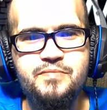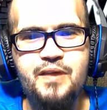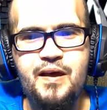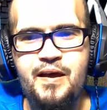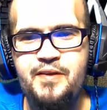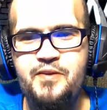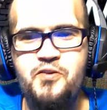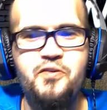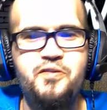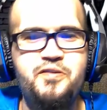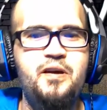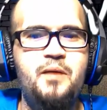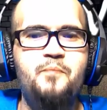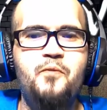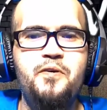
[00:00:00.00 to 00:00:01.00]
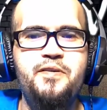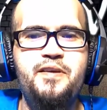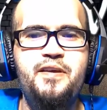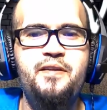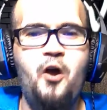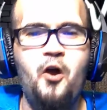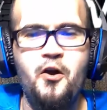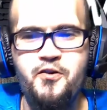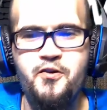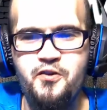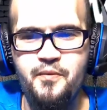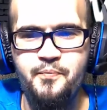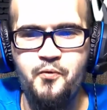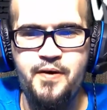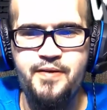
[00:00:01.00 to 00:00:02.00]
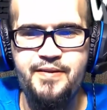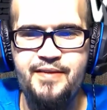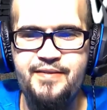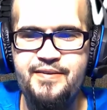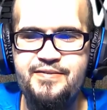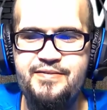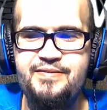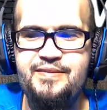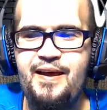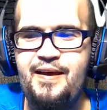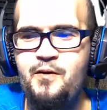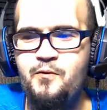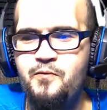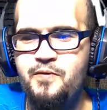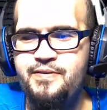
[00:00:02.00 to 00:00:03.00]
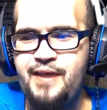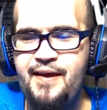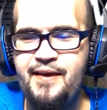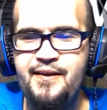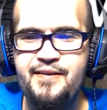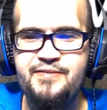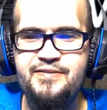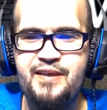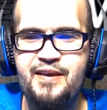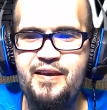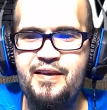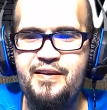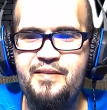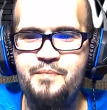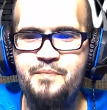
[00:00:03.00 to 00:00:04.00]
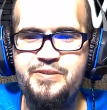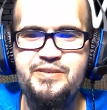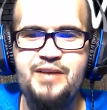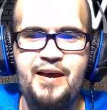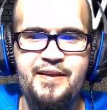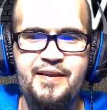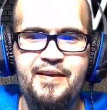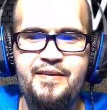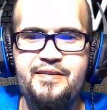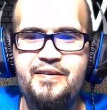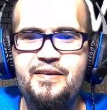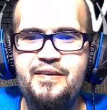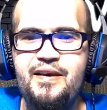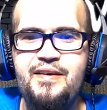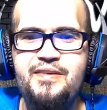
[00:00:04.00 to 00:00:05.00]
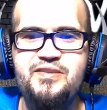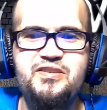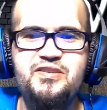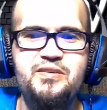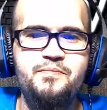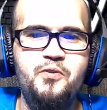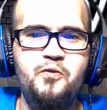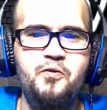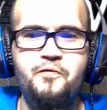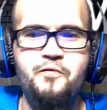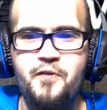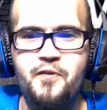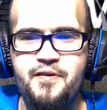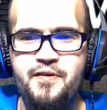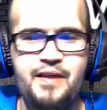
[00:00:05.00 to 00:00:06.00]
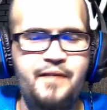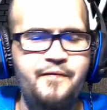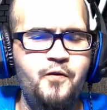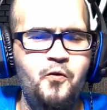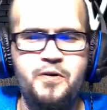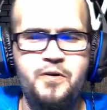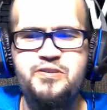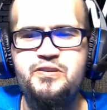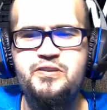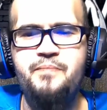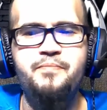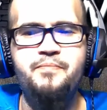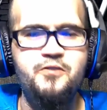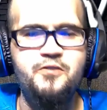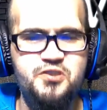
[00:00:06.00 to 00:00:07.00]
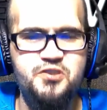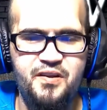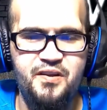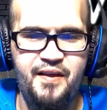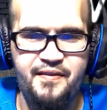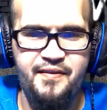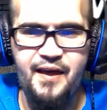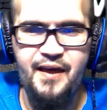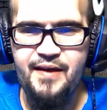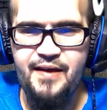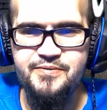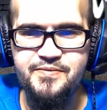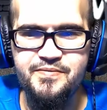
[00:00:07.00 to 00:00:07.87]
and someone can argue the point that that it is a Masonic symbol for the devil or some bullshit like that.